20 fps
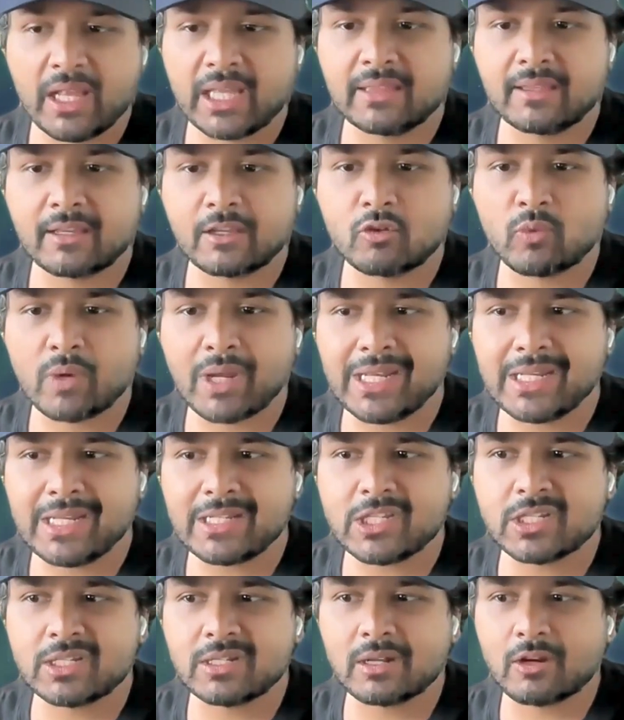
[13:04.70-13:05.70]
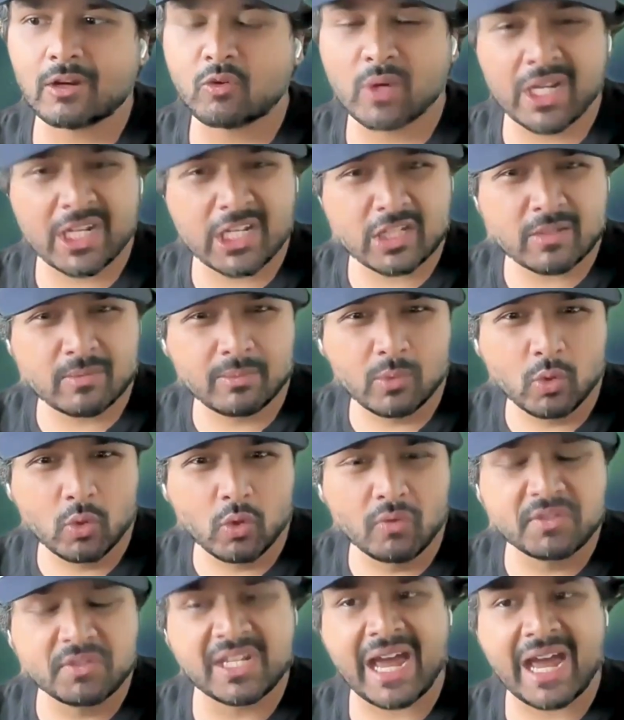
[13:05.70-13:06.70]
right? Like the greatest
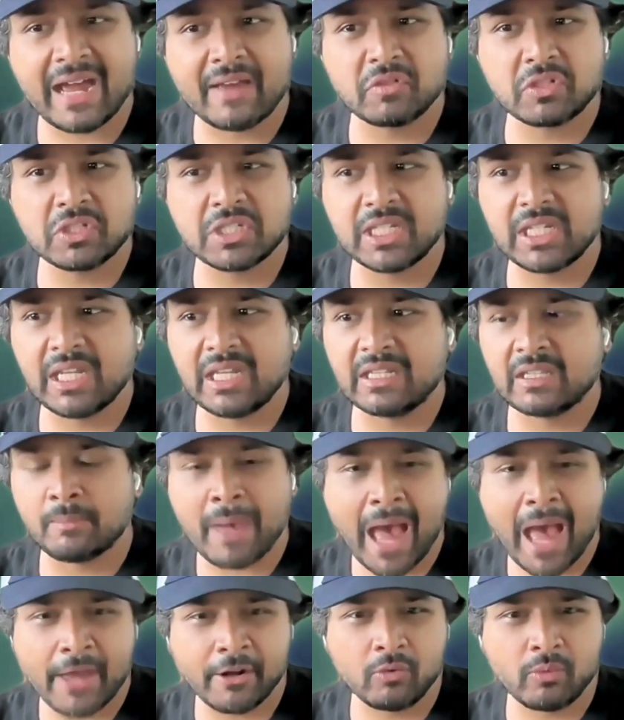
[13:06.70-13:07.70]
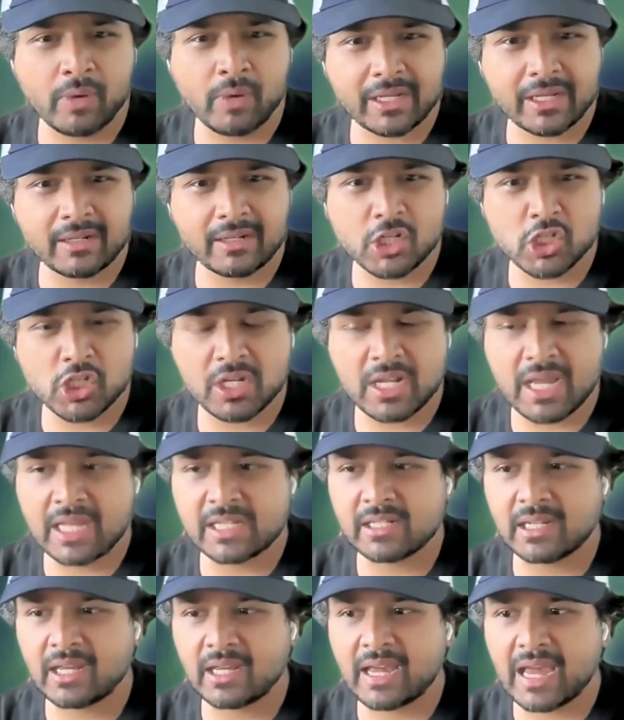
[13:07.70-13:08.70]
moves that I've seen, the pattern recognition
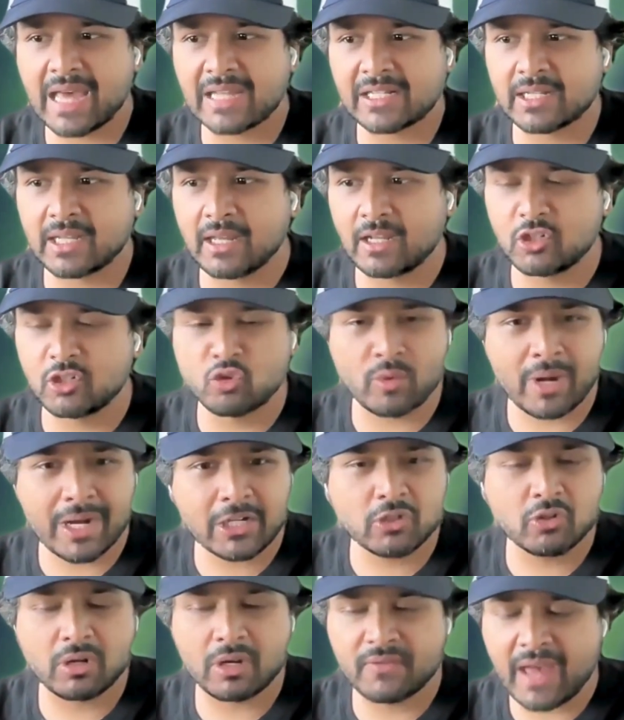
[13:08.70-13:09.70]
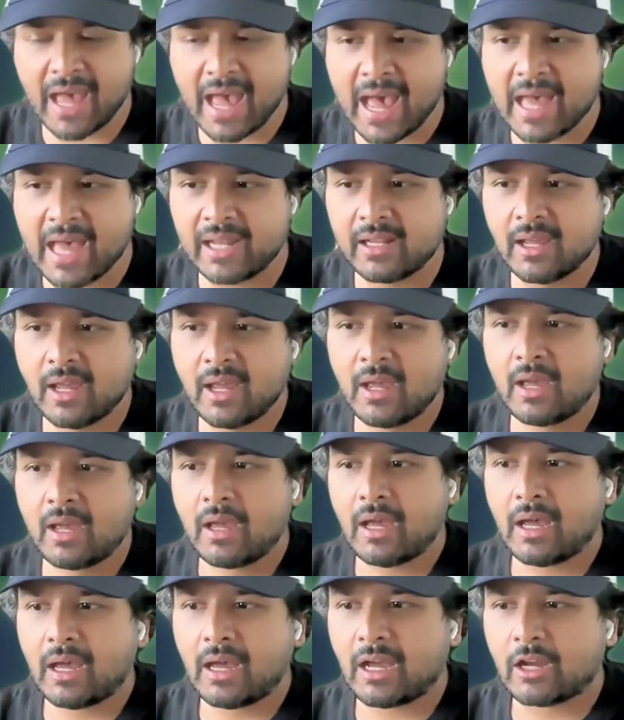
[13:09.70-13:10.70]
as a director I've had
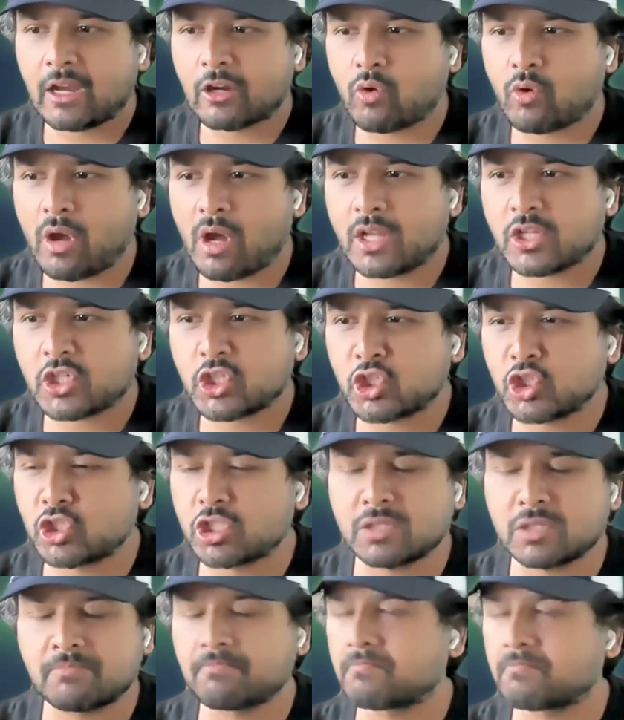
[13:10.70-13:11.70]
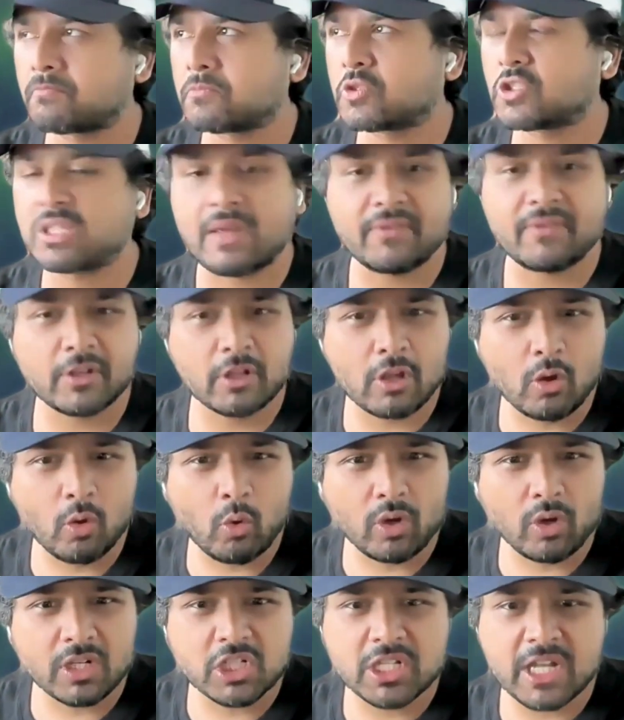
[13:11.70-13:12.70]
across 7
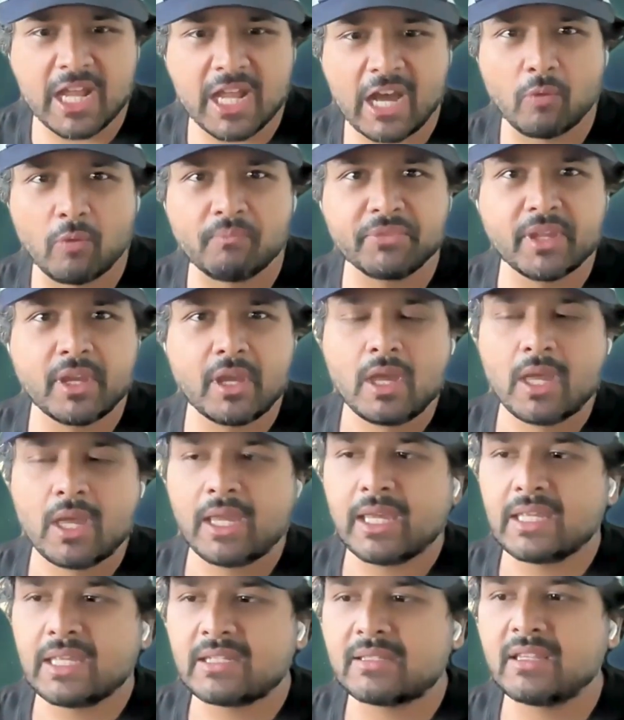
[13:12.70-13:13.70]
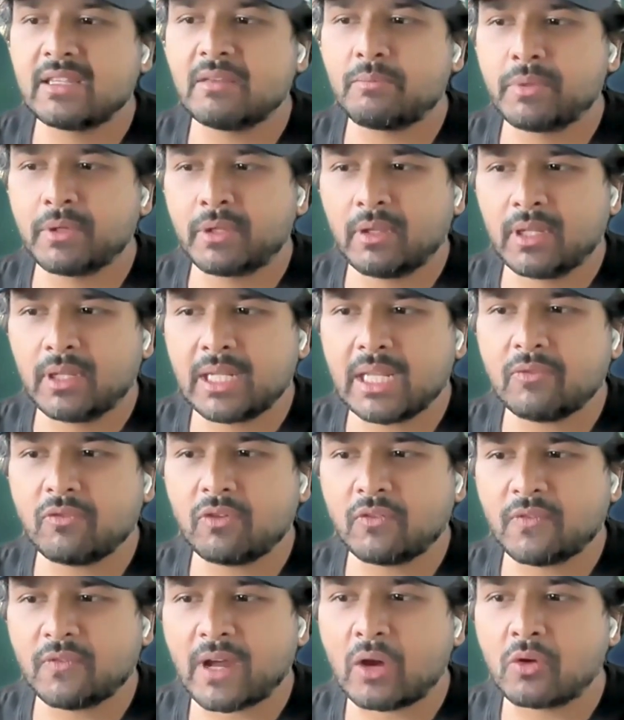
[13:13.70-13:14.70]
cohorts now, is the
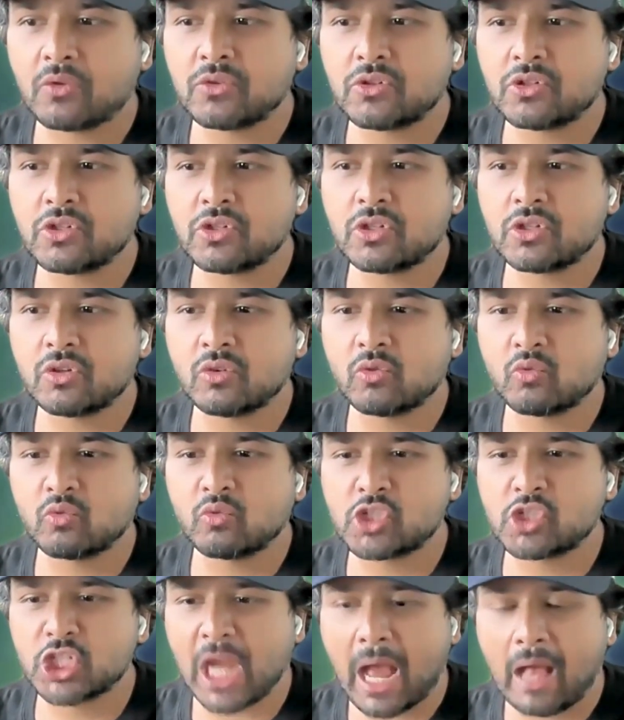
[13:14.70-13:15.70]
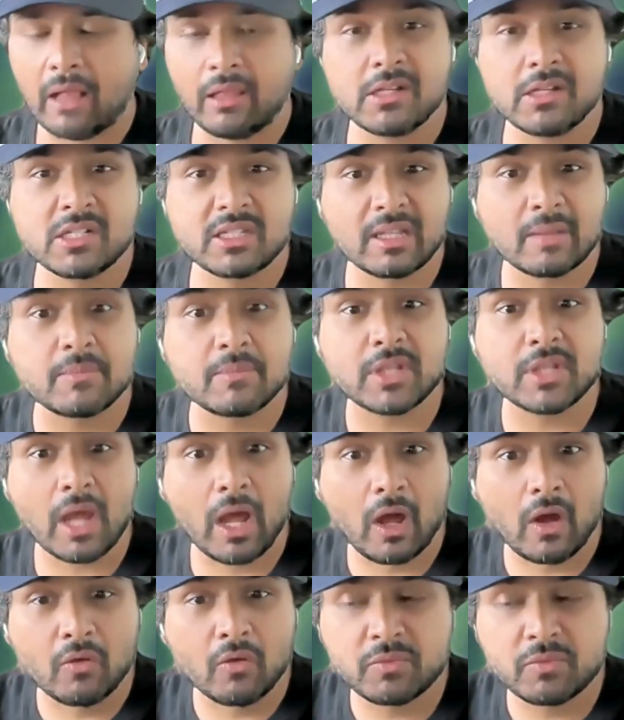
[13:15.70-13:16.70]
ability for founders to challenge
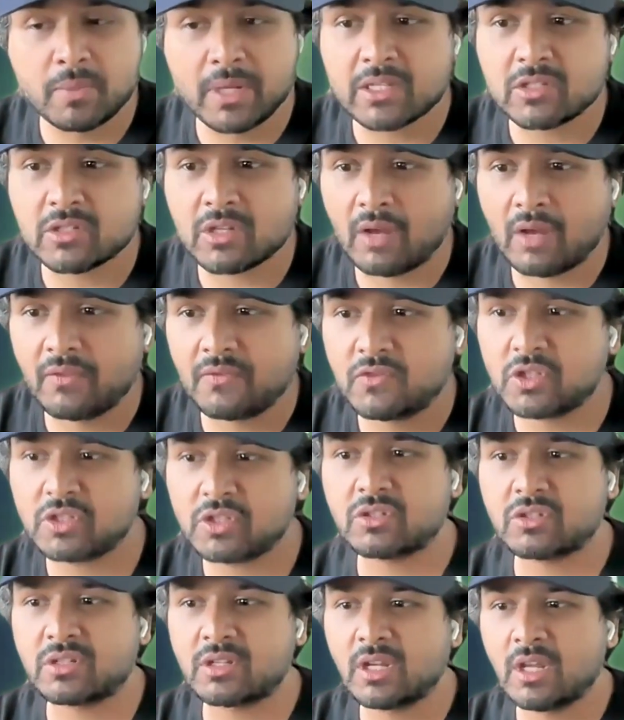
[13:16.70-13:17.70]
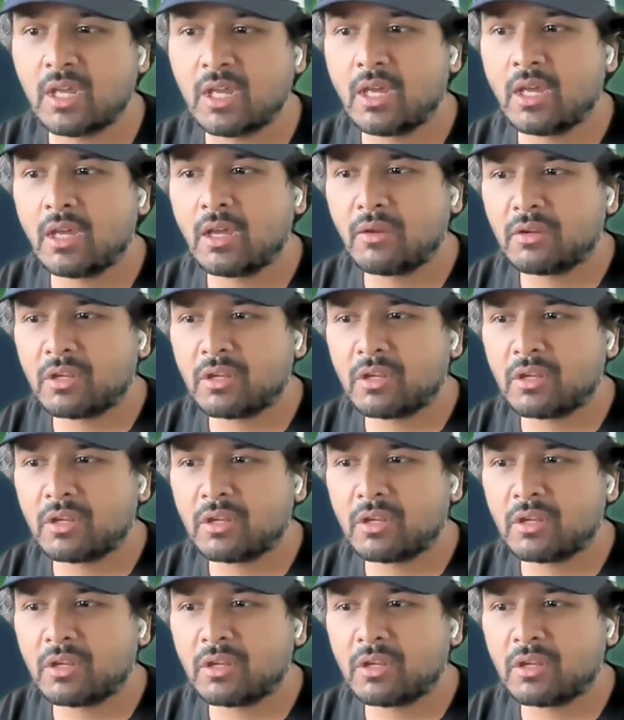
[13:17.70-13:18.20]
themselves based off of just